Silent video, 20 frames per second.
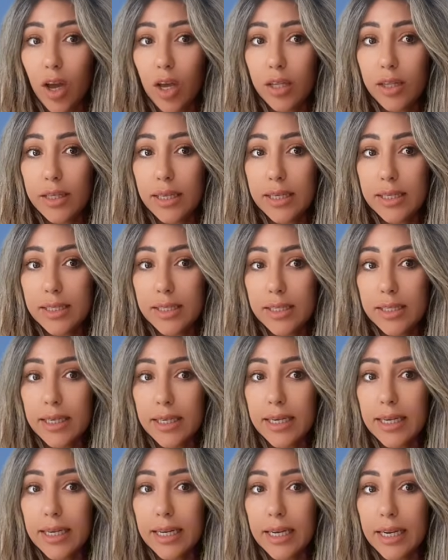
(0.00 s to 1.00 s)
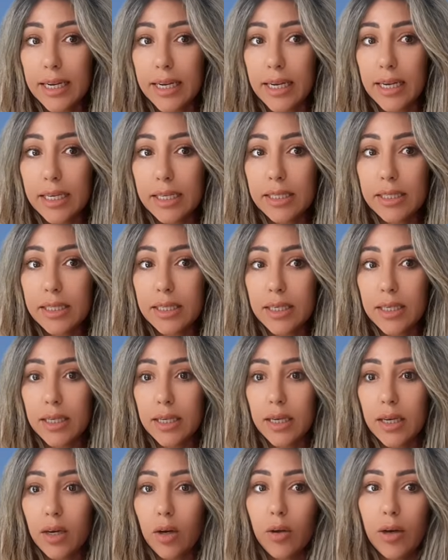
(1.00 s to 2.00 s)
this clinic.
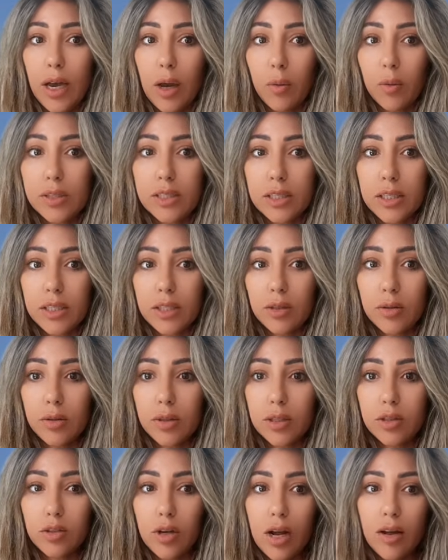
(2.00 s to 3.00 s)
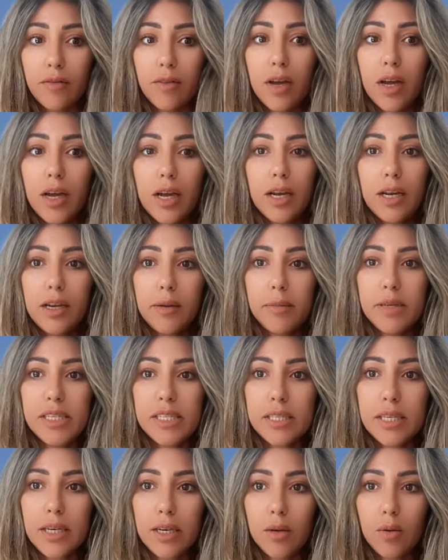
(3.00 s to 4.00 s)
Okay, I want it in a Google Drive. Let me
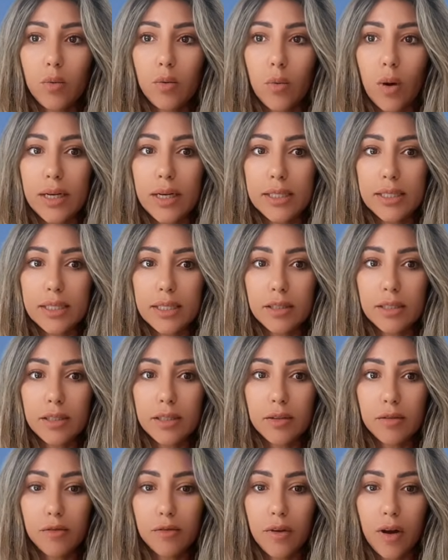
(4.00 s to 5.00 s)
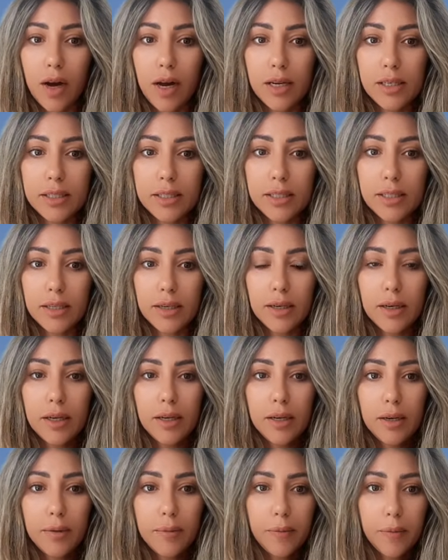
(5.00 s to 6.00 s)
see what it did find.
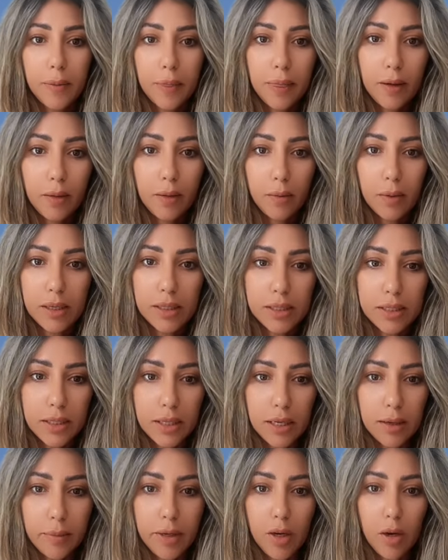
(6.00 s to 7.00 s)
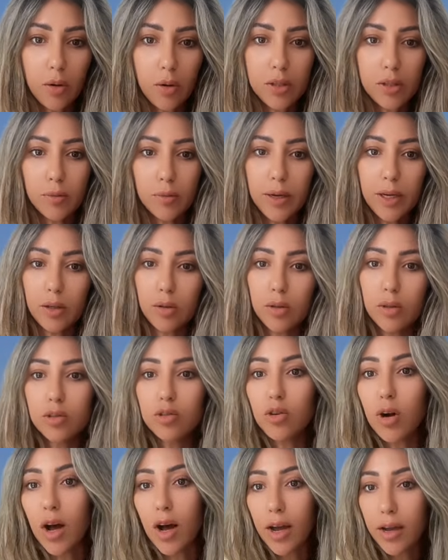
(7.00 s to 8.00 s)
Let me go into my Google
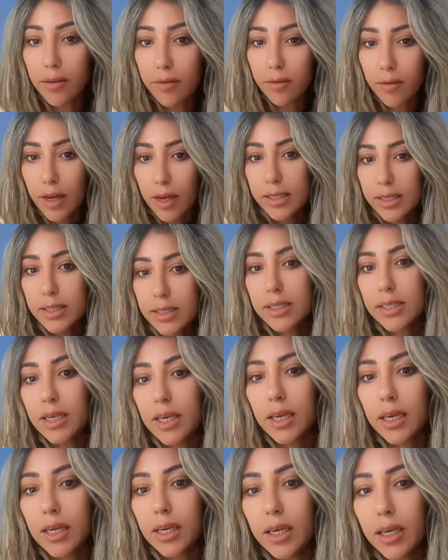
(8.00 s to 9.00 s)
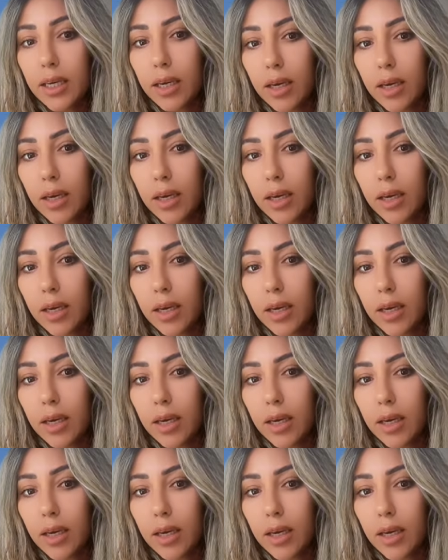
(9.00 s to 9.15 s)
Drive and see